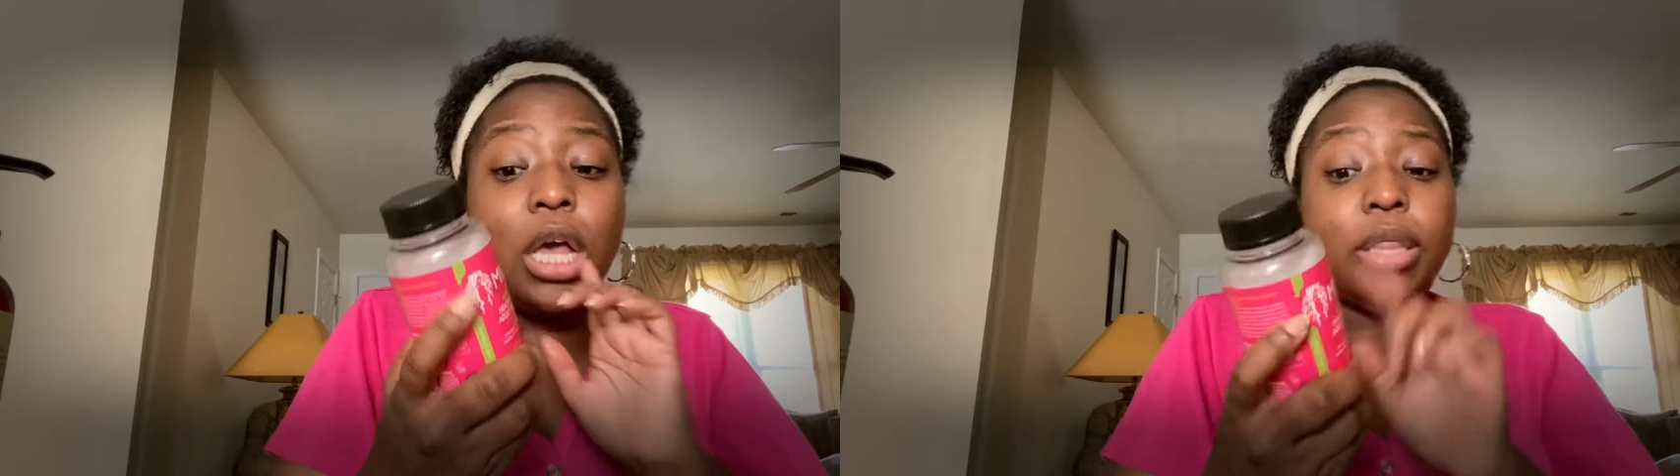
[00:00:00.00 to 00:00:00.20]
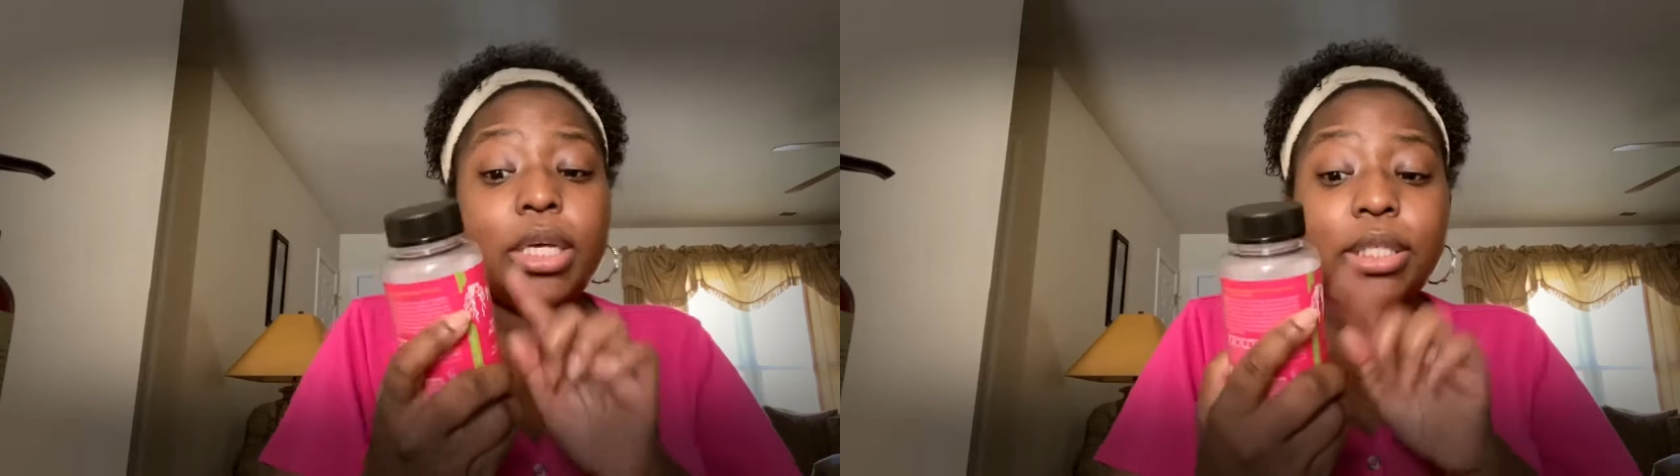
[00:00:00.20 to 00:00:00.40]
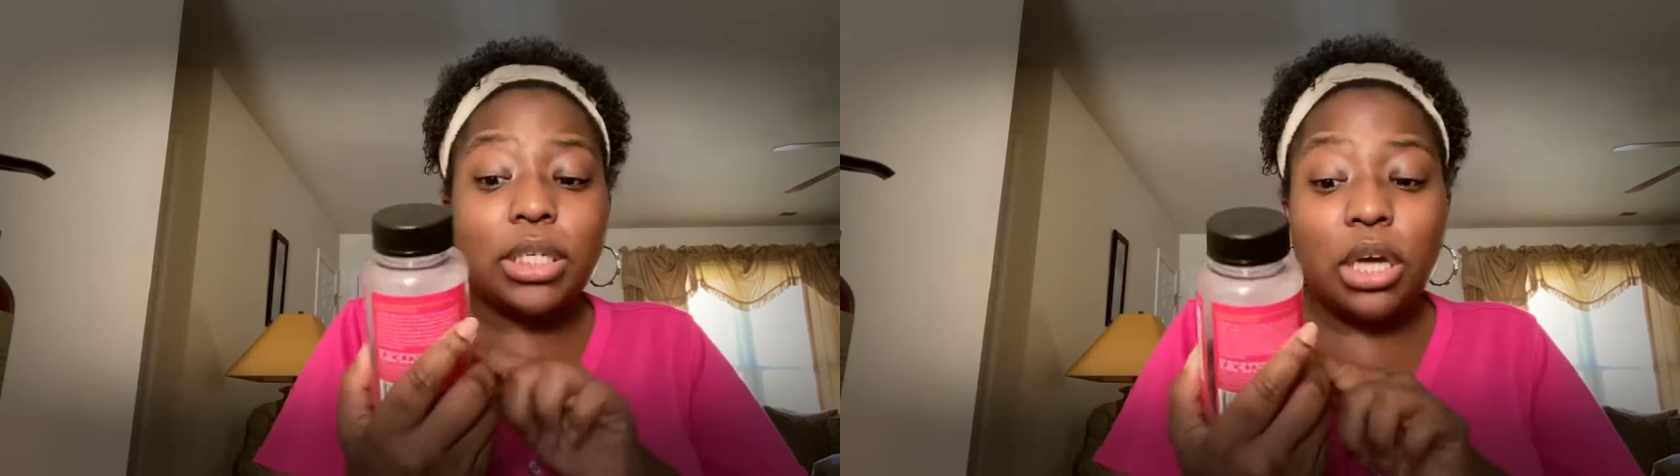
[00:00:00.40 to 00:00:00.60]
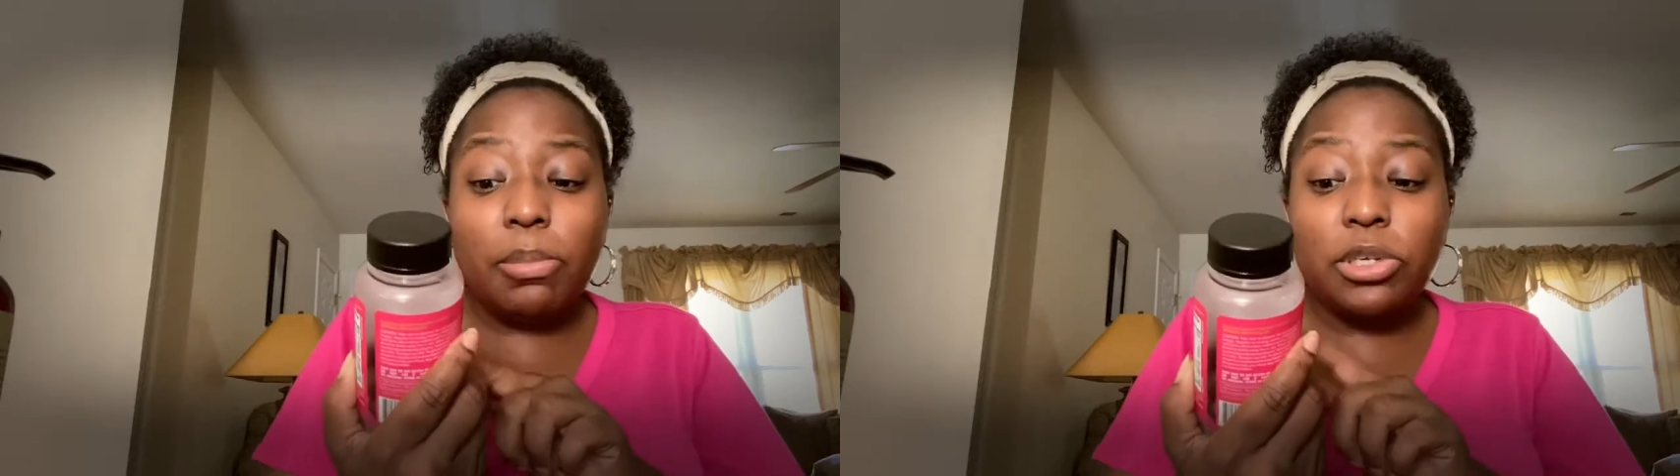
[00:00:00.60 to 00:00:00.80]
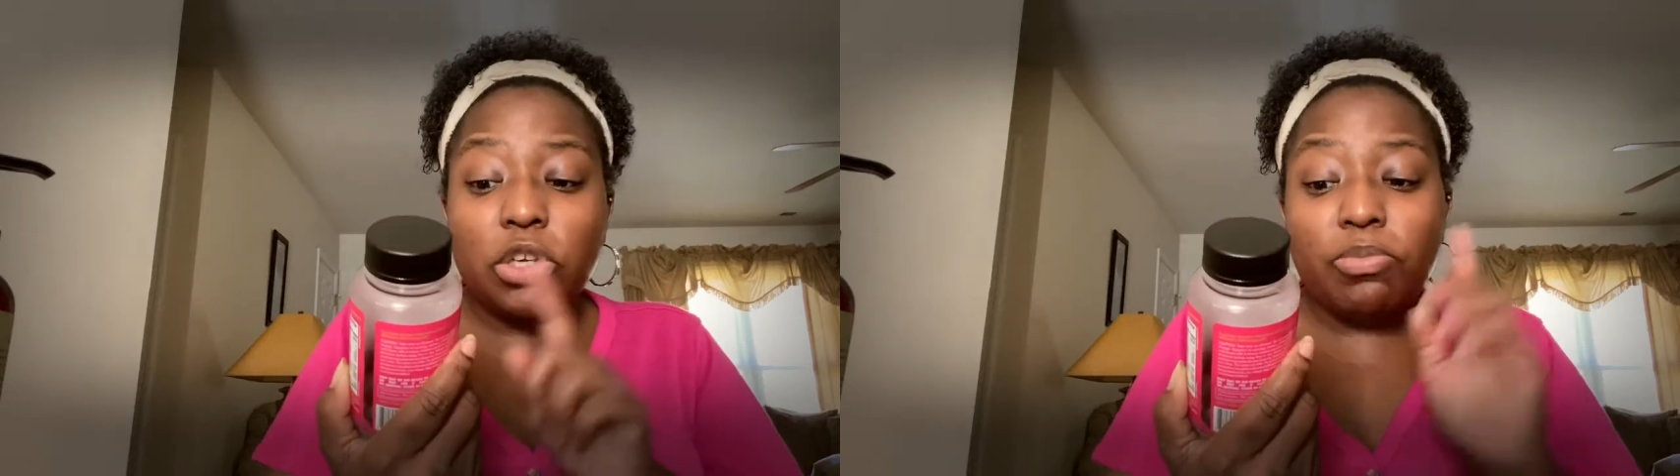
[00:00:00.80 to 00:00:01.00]
These
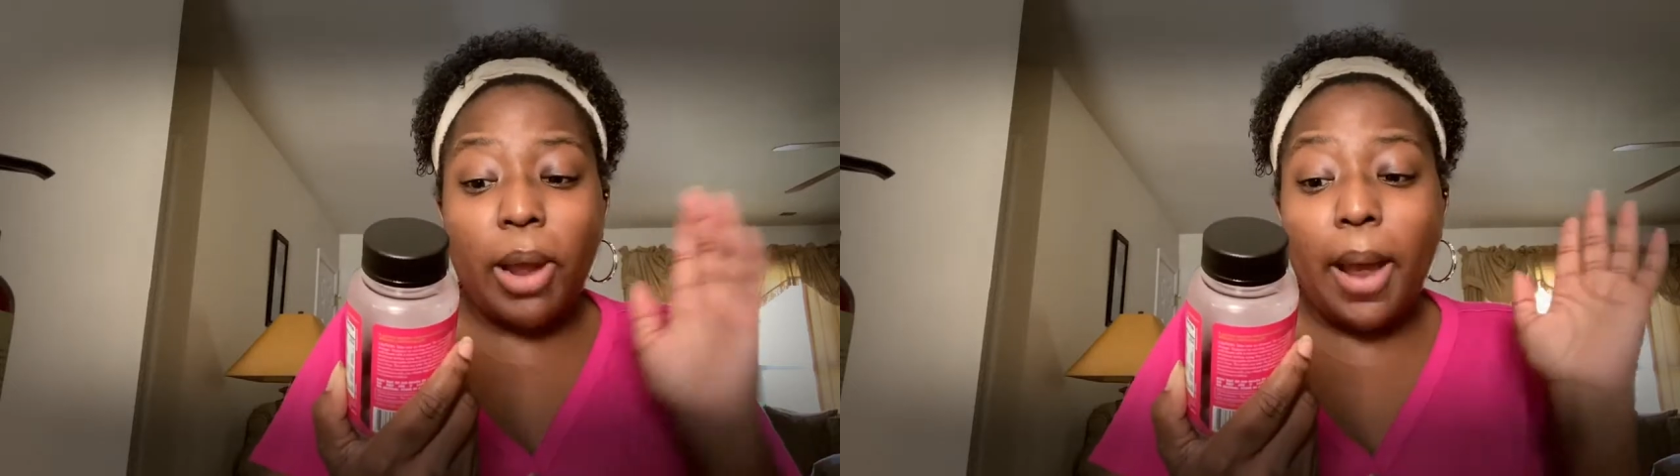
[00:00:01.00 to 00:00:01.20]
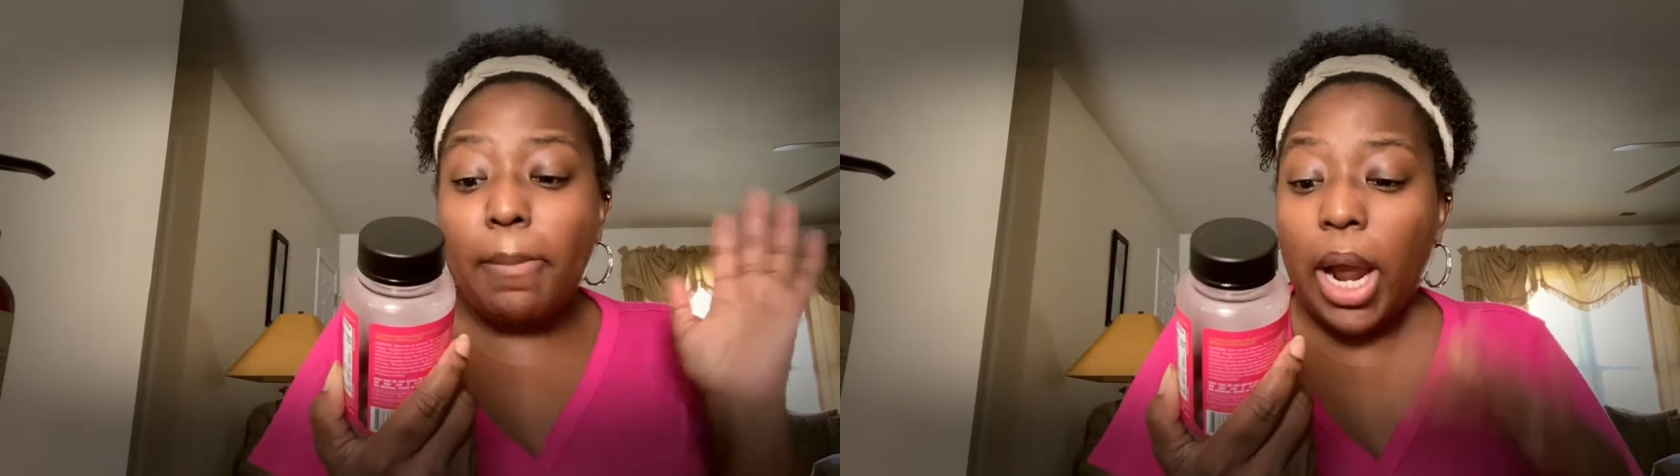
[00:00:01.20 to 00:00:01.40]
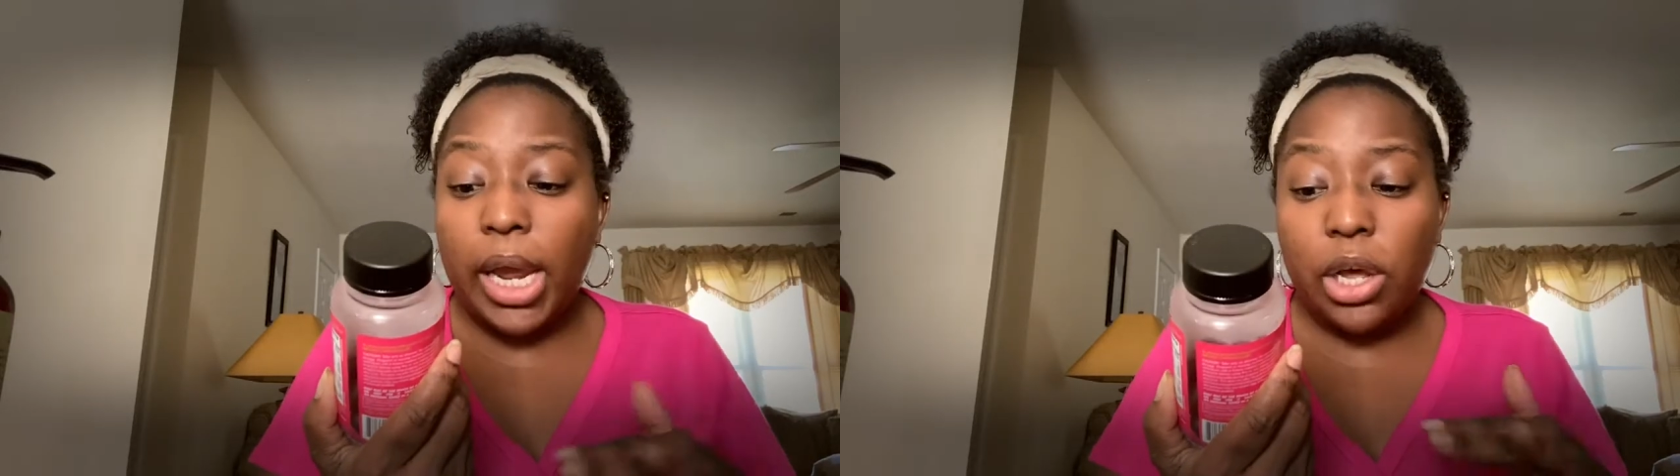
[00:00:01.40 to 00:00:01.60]
gummies are by My